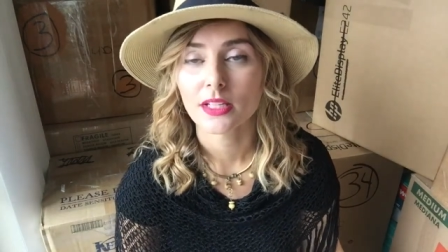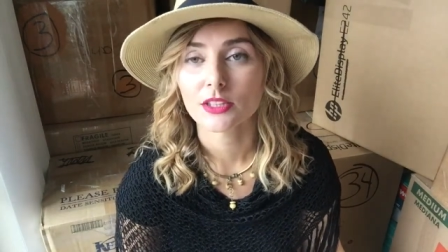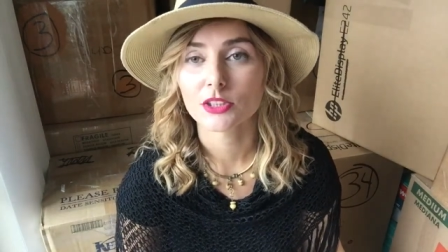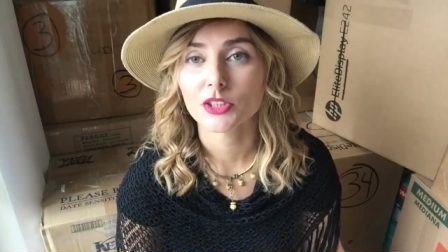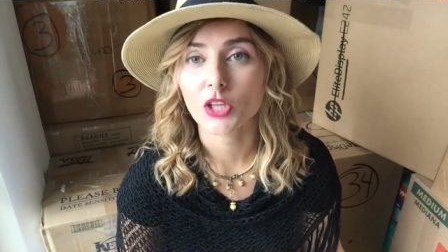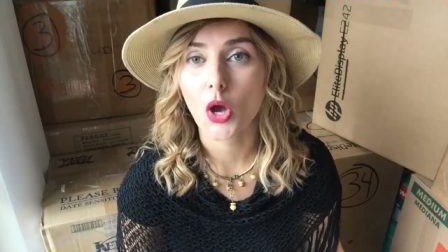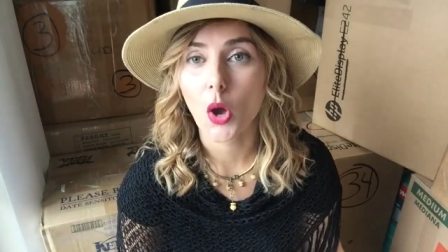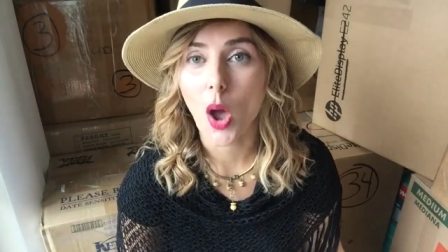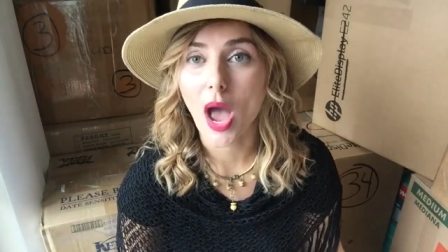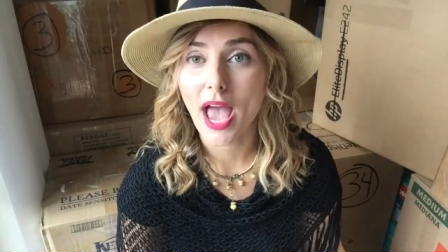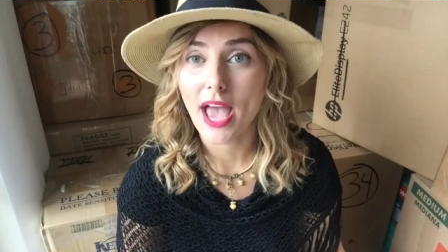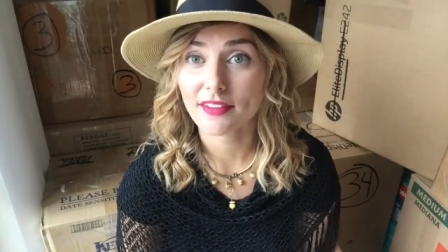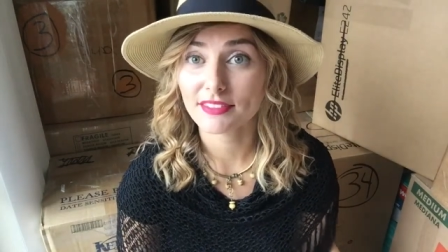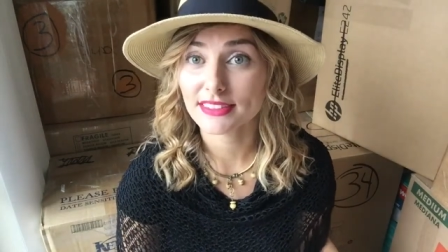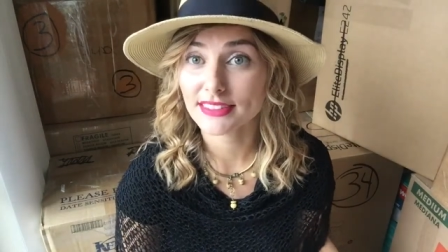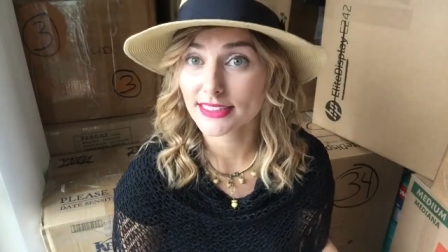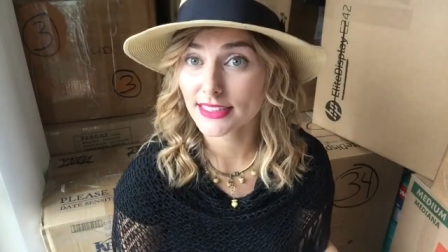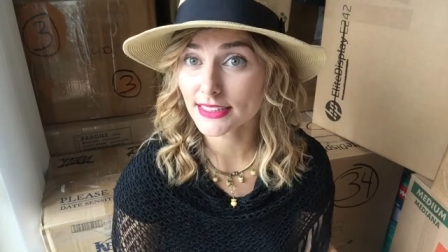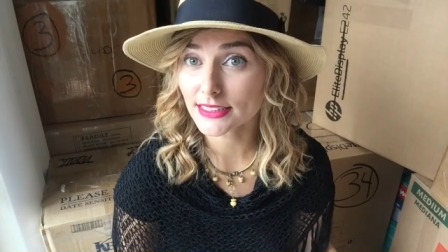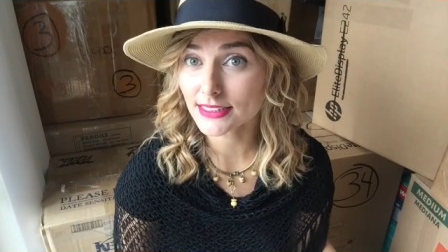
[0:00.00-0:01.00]
So I have
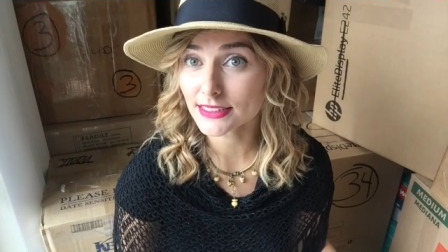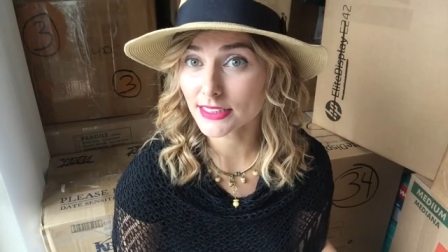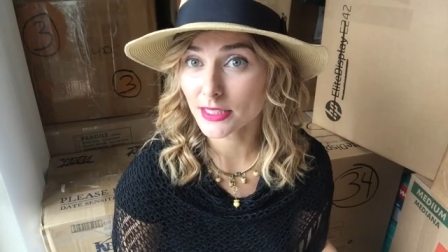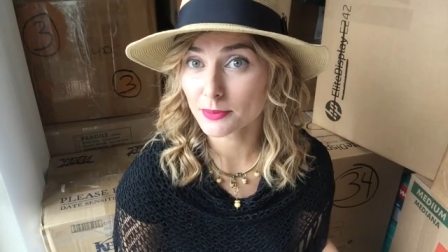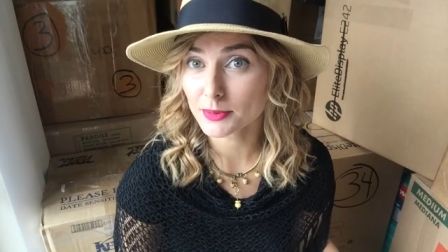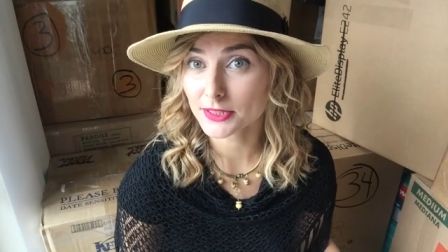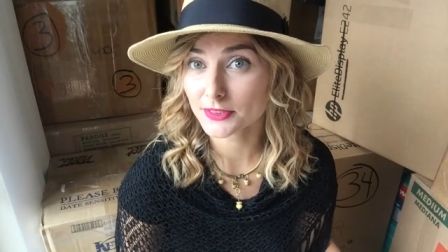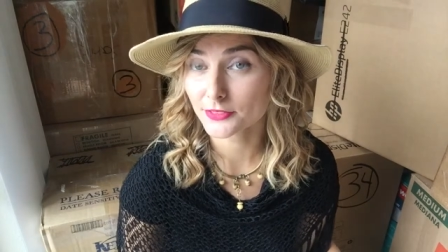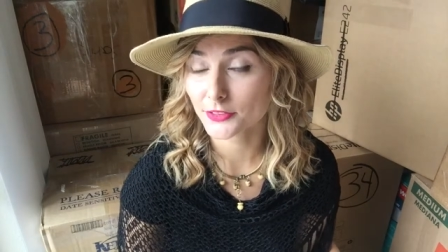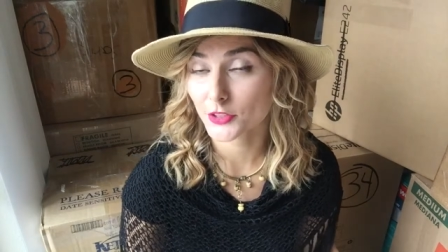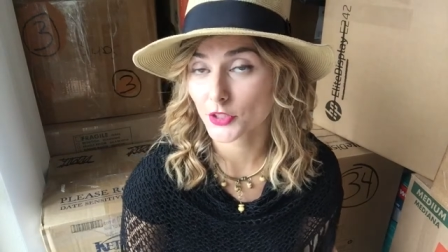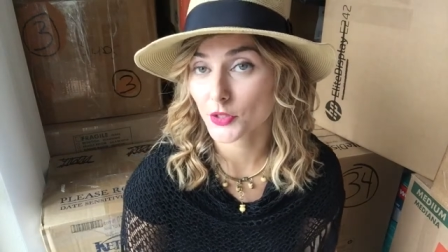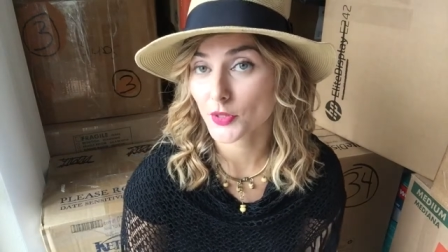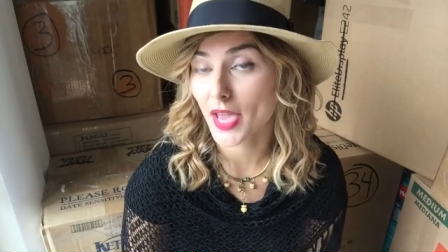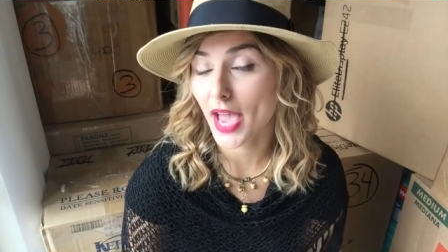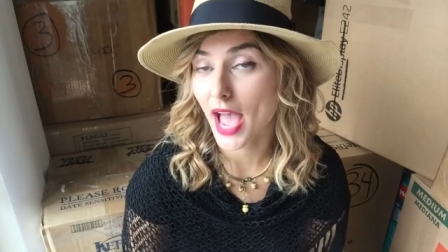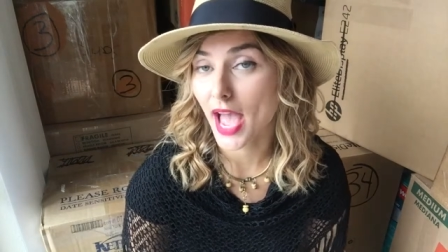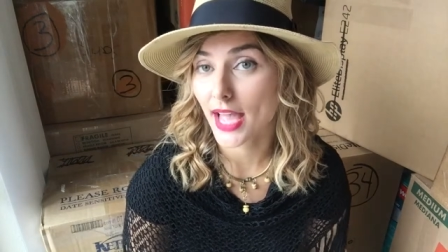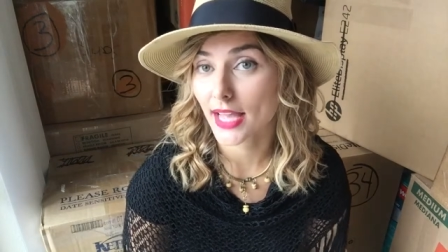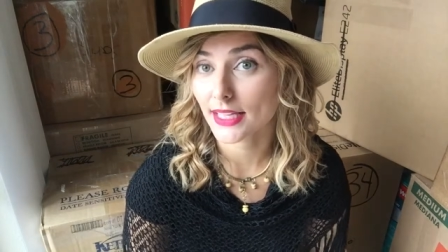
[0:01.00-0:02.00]
6 tips for you
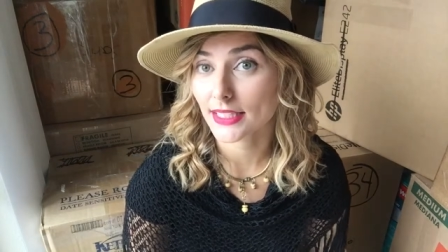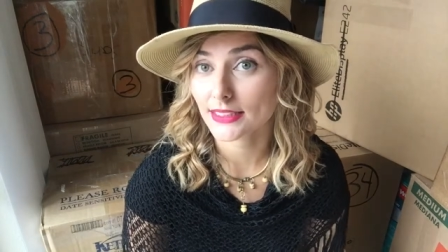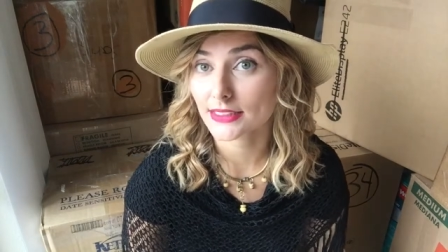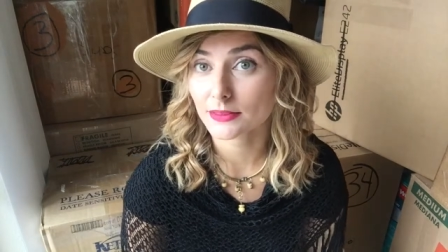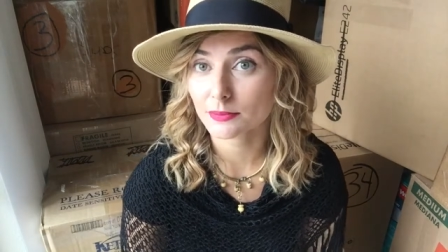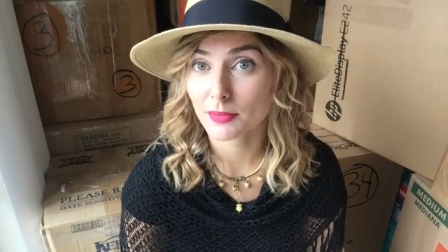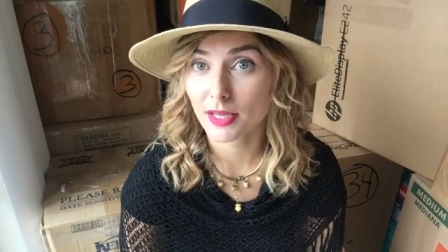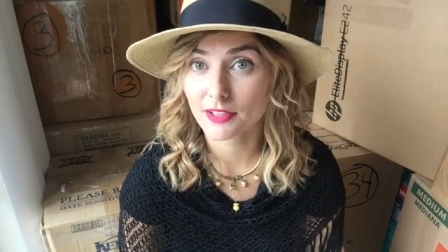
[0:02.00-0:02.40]
guys.